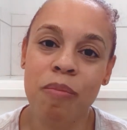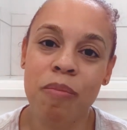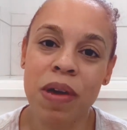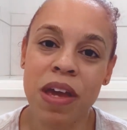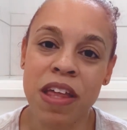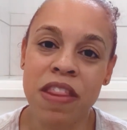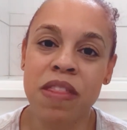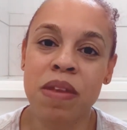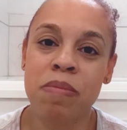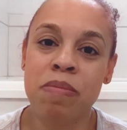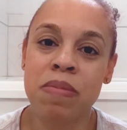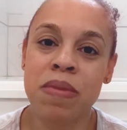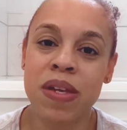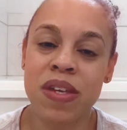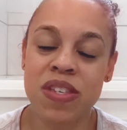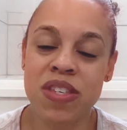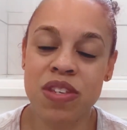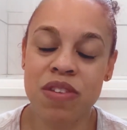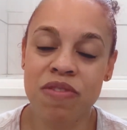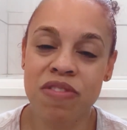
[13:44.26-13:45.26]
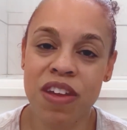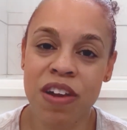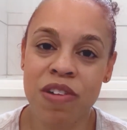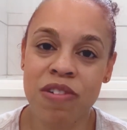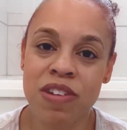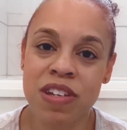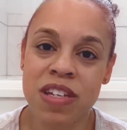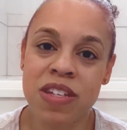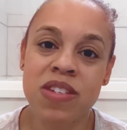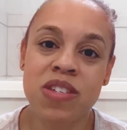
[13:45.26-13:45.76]
in the midst of their
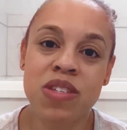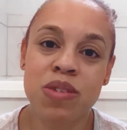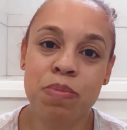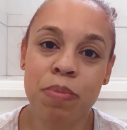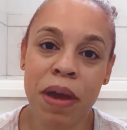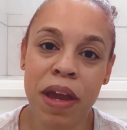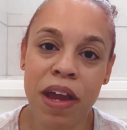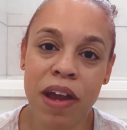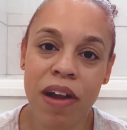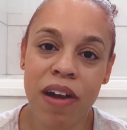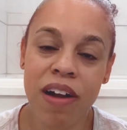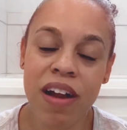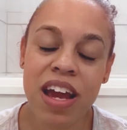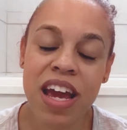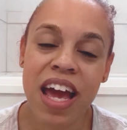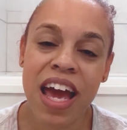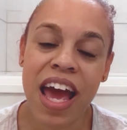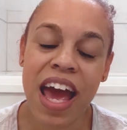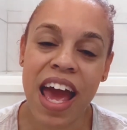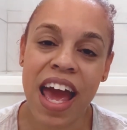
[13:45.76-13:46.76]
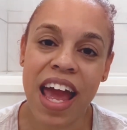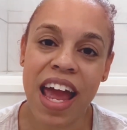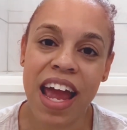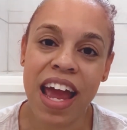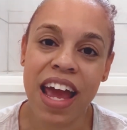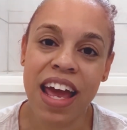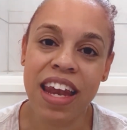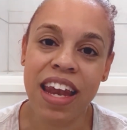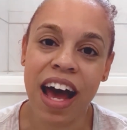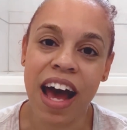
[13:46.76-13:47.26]
despair.
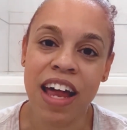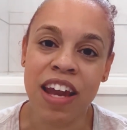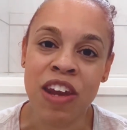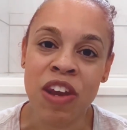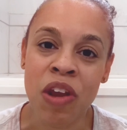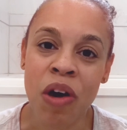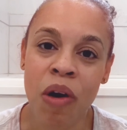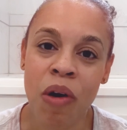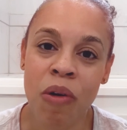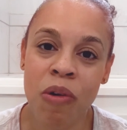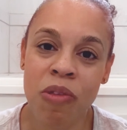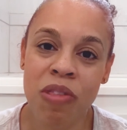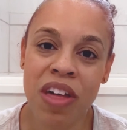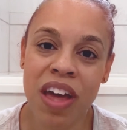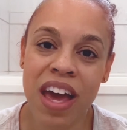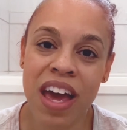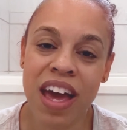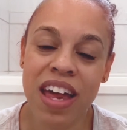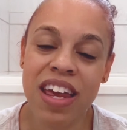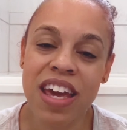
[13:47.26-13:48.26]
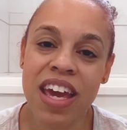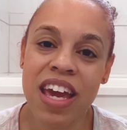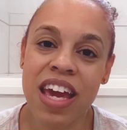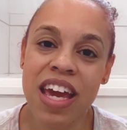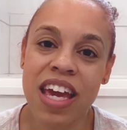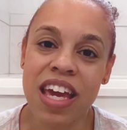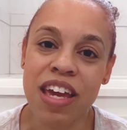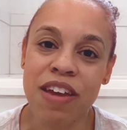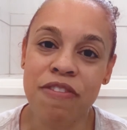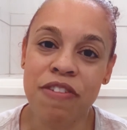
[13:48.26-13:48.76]
And I know that
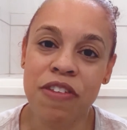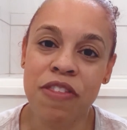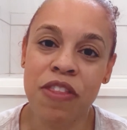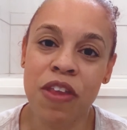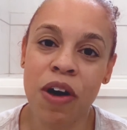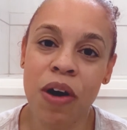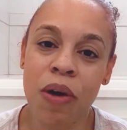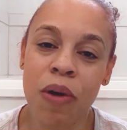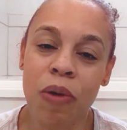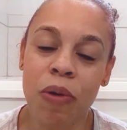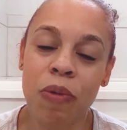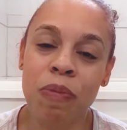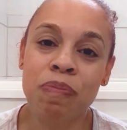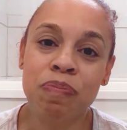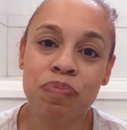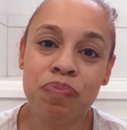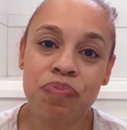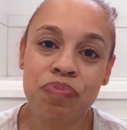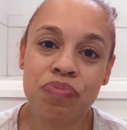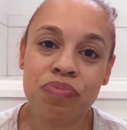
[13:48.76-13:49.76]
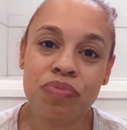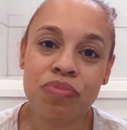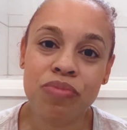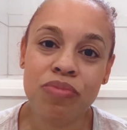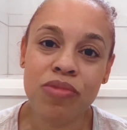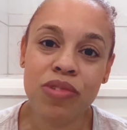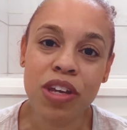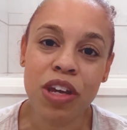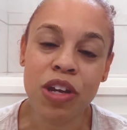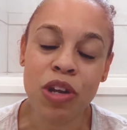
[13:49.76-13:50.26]
even though
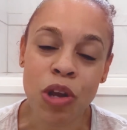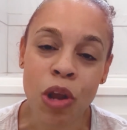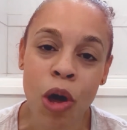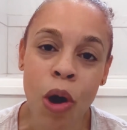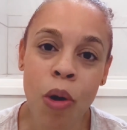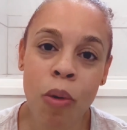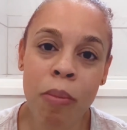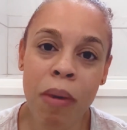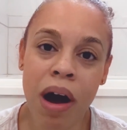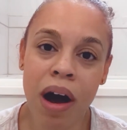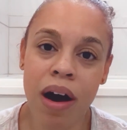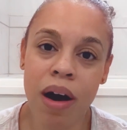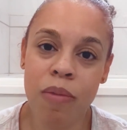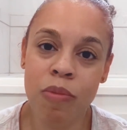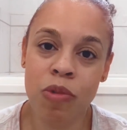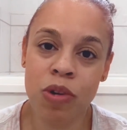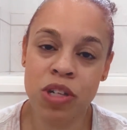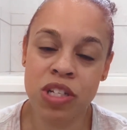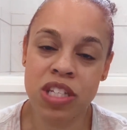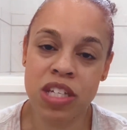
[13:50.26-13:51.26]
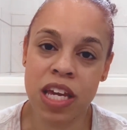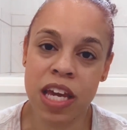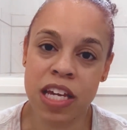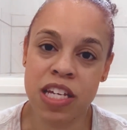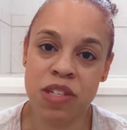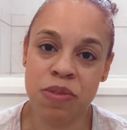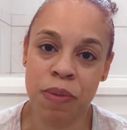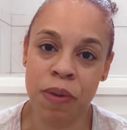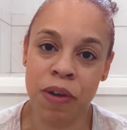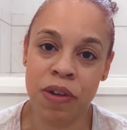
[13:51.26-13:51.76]
no mom wants to
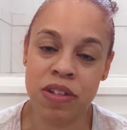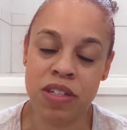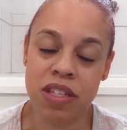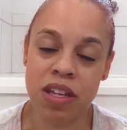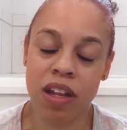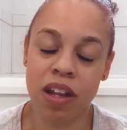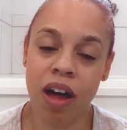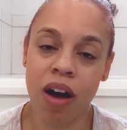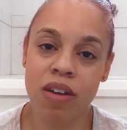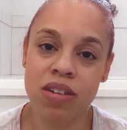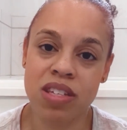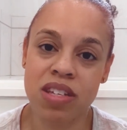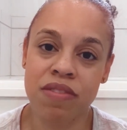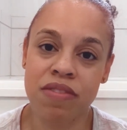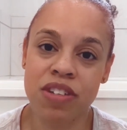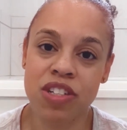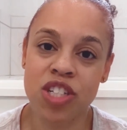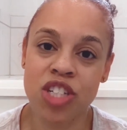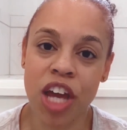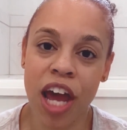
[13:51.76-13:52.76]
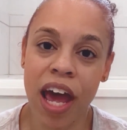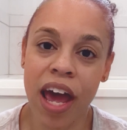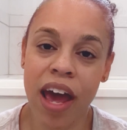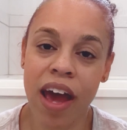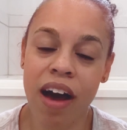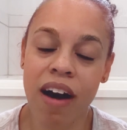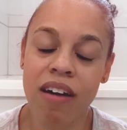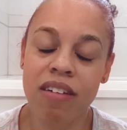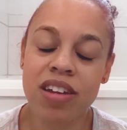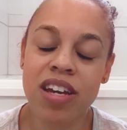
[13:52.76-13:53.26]
experience the loss of a
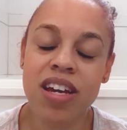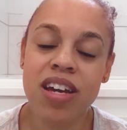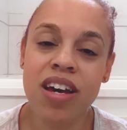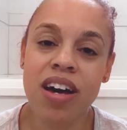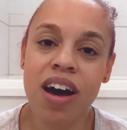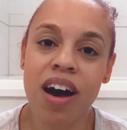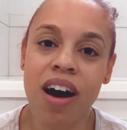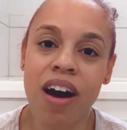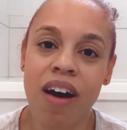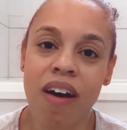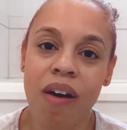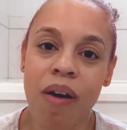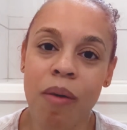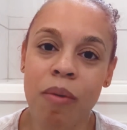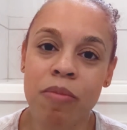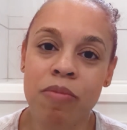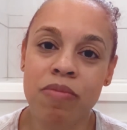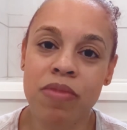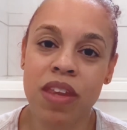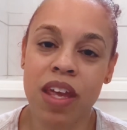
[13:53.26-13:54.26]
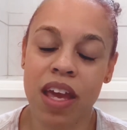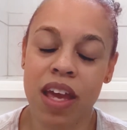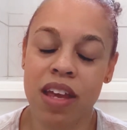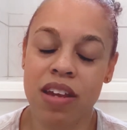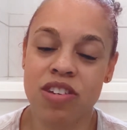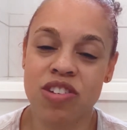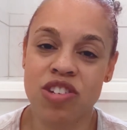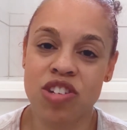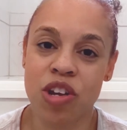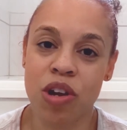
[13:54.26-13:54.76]
child,
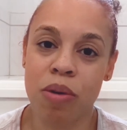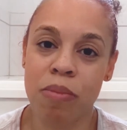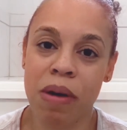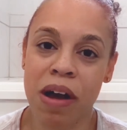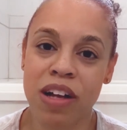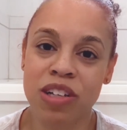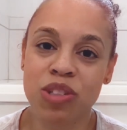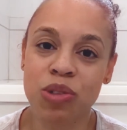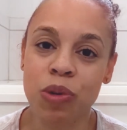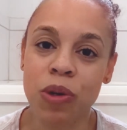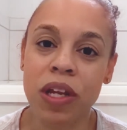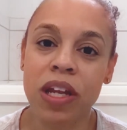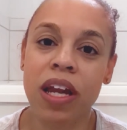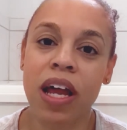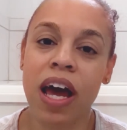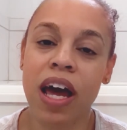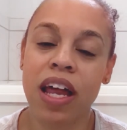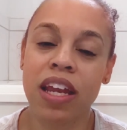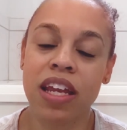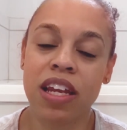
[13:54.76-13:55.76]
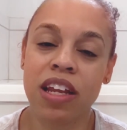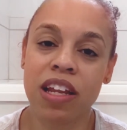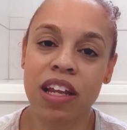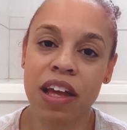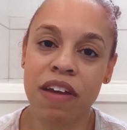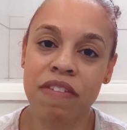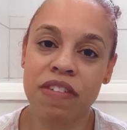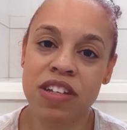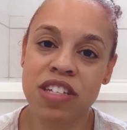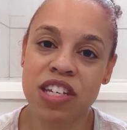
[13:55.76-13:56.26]
that Jeremiah
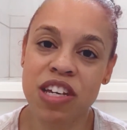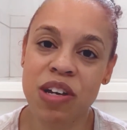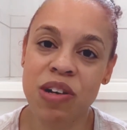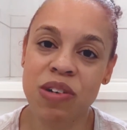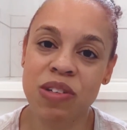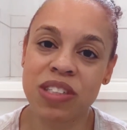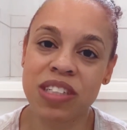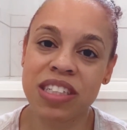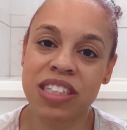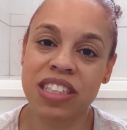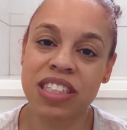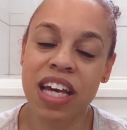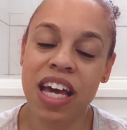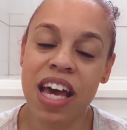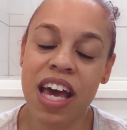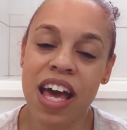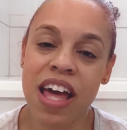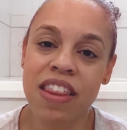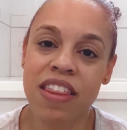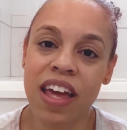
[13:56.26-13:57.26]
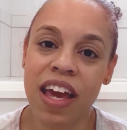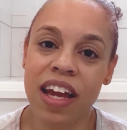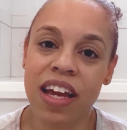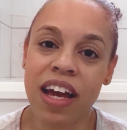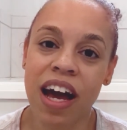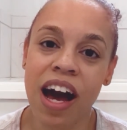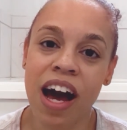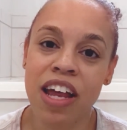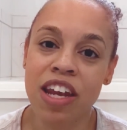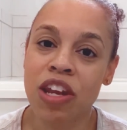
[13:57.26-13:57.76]
29:11 tells us that
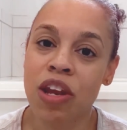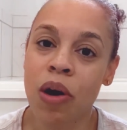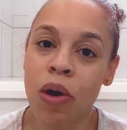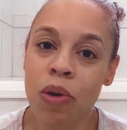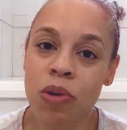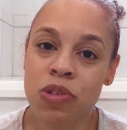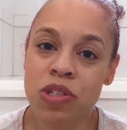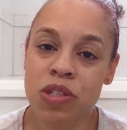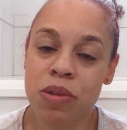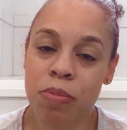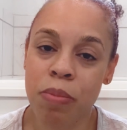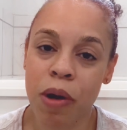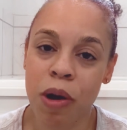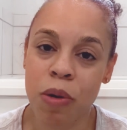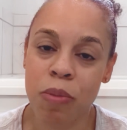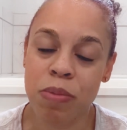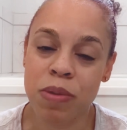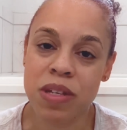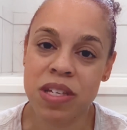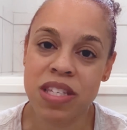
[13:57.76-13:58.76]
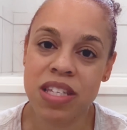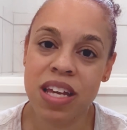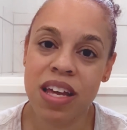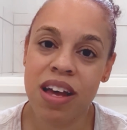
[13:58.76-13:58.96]
God knows the purpose,